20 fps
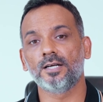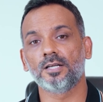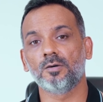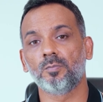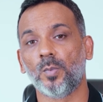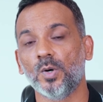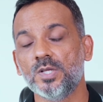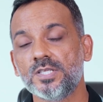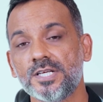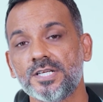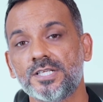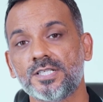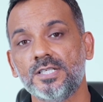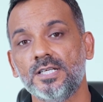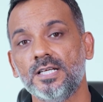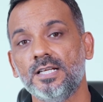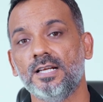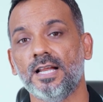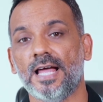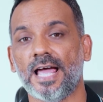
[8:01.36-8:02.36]
at a
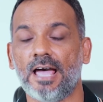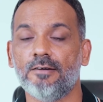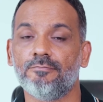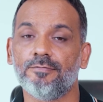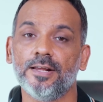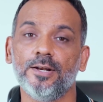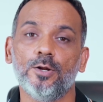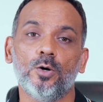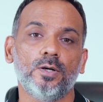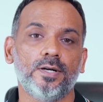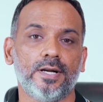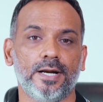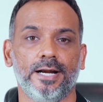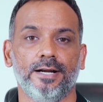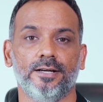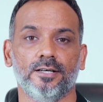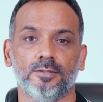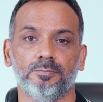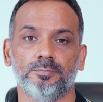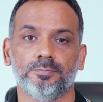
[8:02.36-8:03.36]
positional F&O
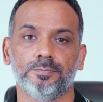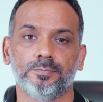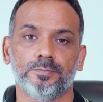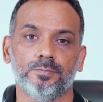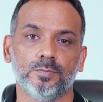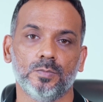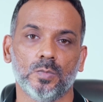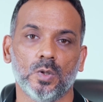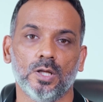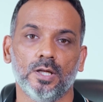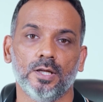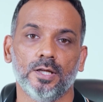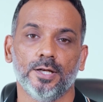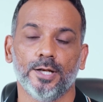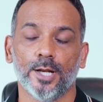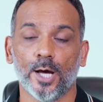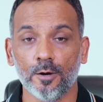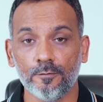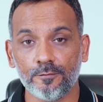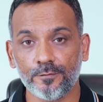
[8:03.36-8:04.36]
trader.
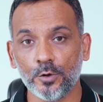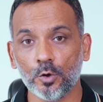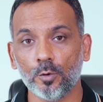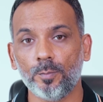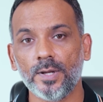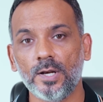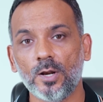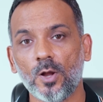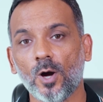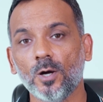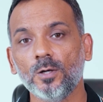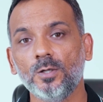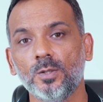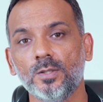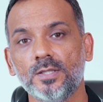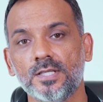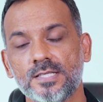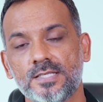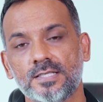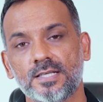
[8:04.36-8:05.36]
Now if you belong
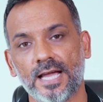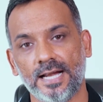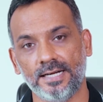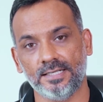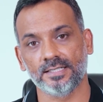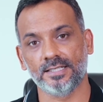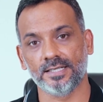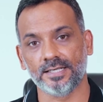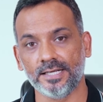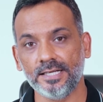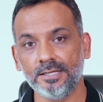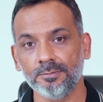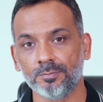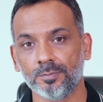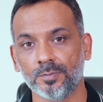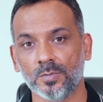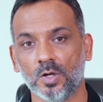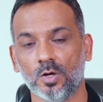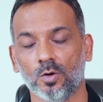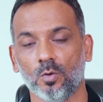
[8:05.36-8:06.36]
to this category
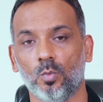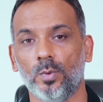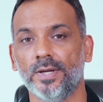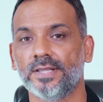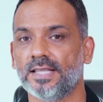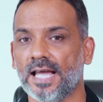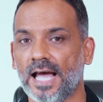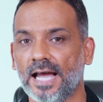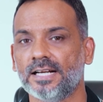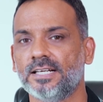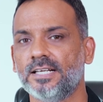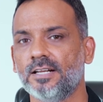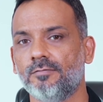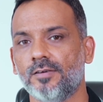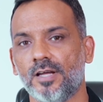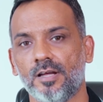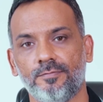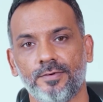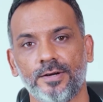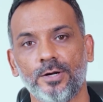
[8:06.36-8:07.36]
with
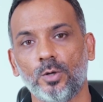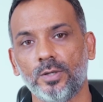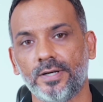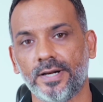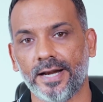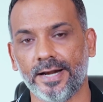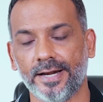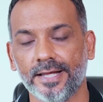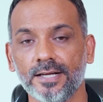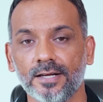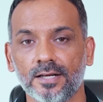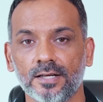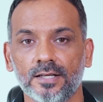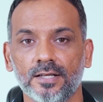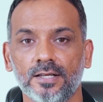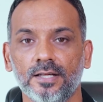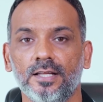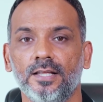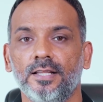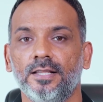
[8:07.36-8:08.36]
active F&O trading,
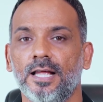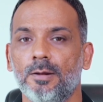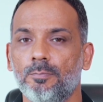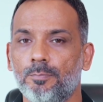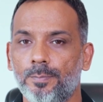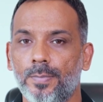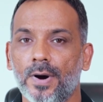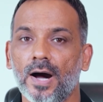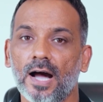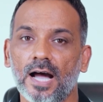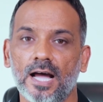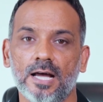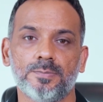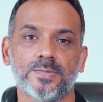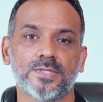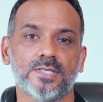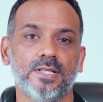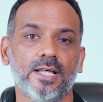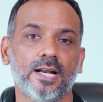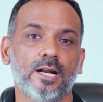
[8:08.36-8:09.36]
then
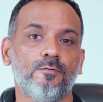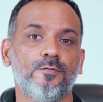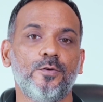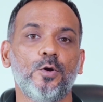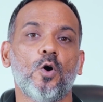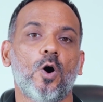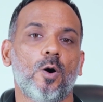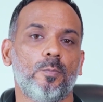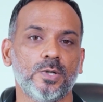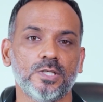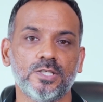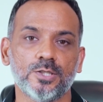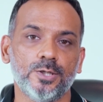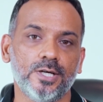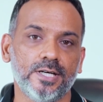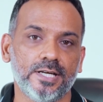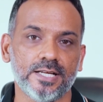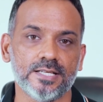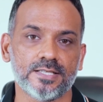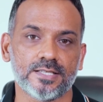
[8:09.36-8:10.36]
perhaps there are a few
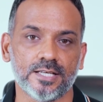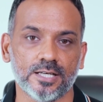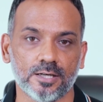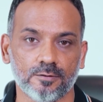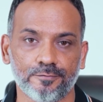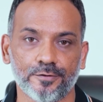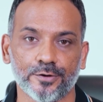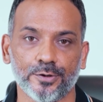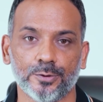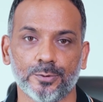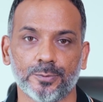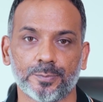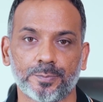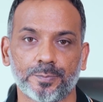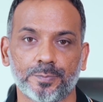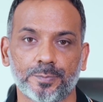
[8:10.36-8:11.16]
opportunities here for you.